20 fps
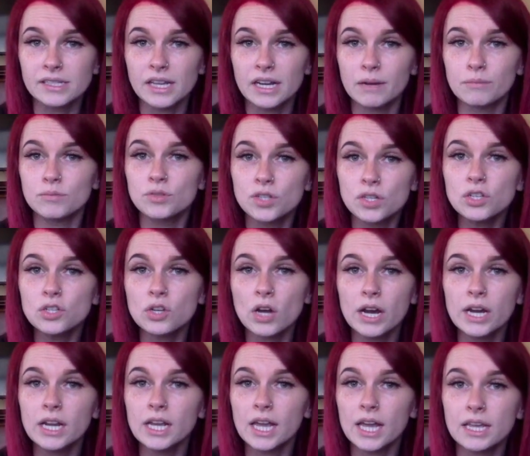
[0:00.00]
And I'm just
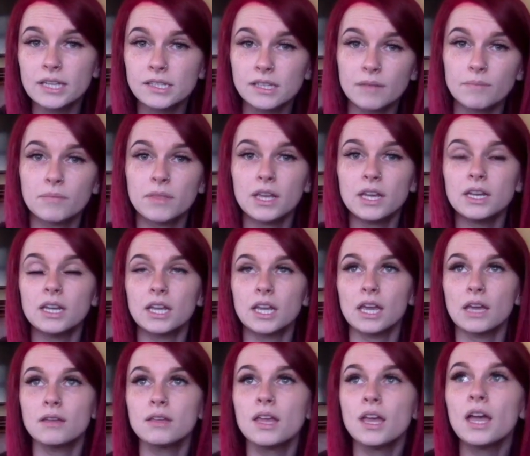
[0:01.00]
trying to get something to
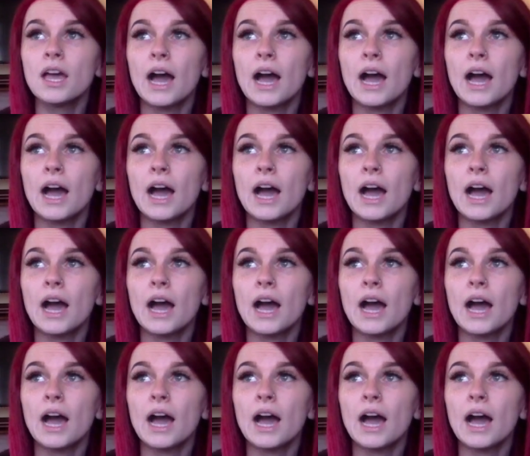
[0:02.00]
get...